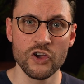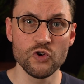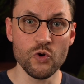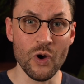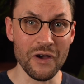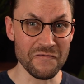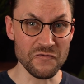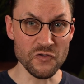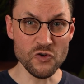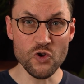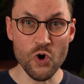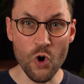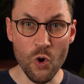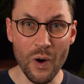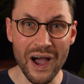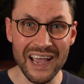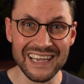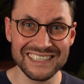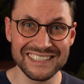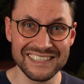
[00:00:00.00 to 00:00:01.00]
You have
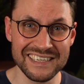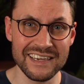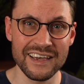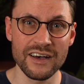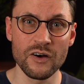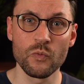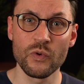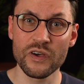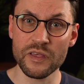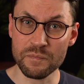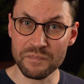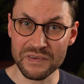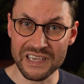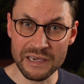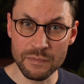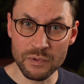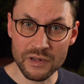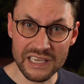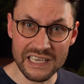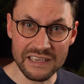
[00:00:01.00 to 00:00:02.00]
no idea whether
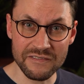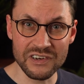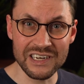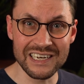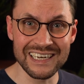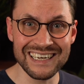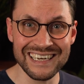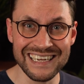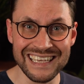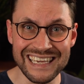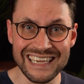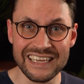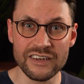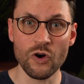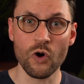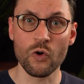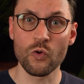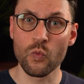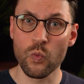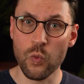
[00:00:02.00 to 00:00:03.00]
people even need
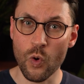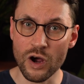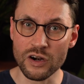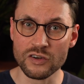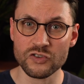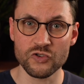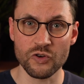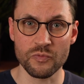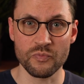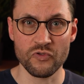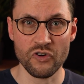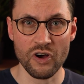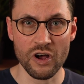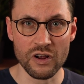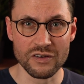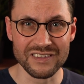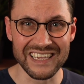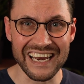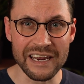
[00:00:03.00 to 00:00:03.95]
or want your product,